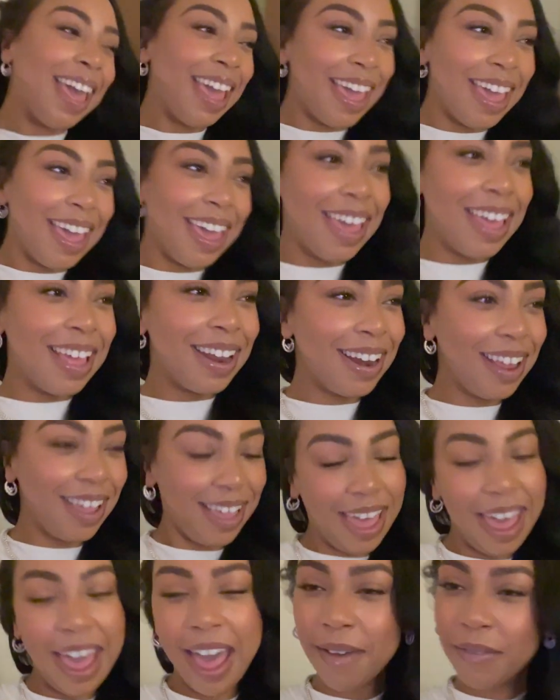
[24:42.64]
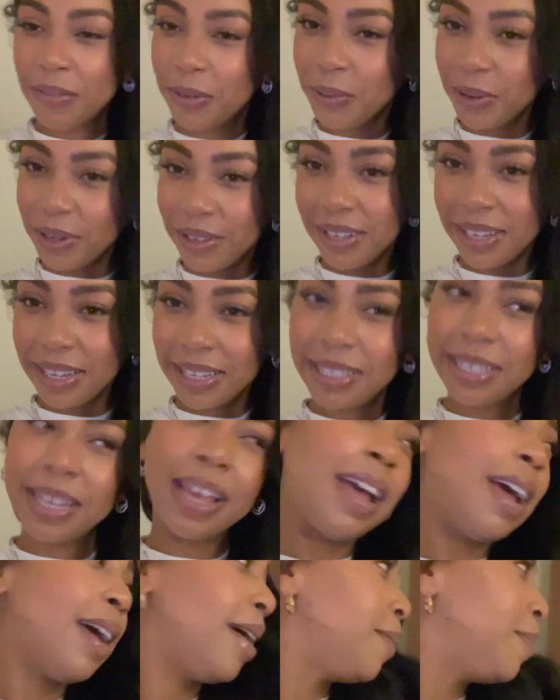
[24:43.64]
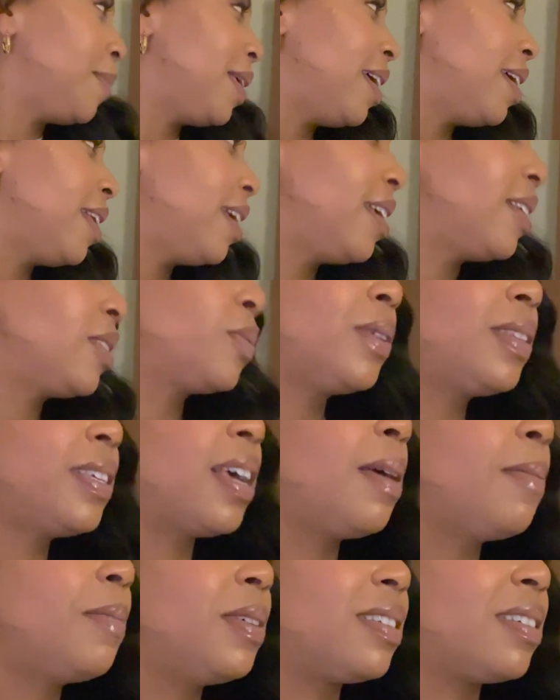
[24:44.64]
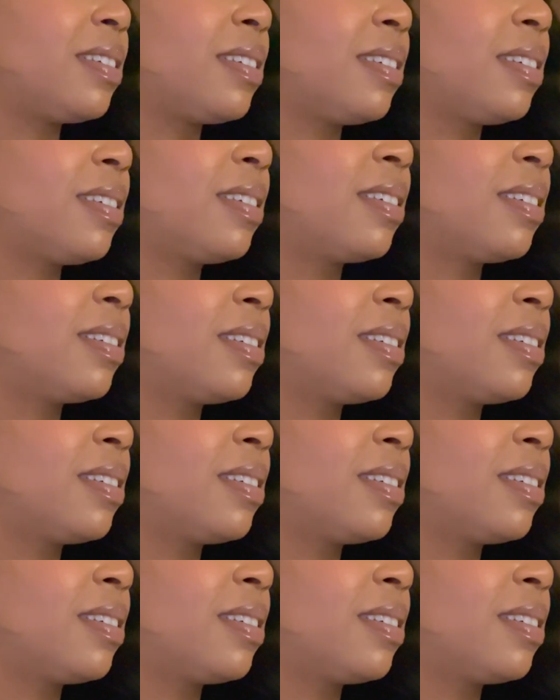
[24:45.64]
And have a real good time. It is, what time is it?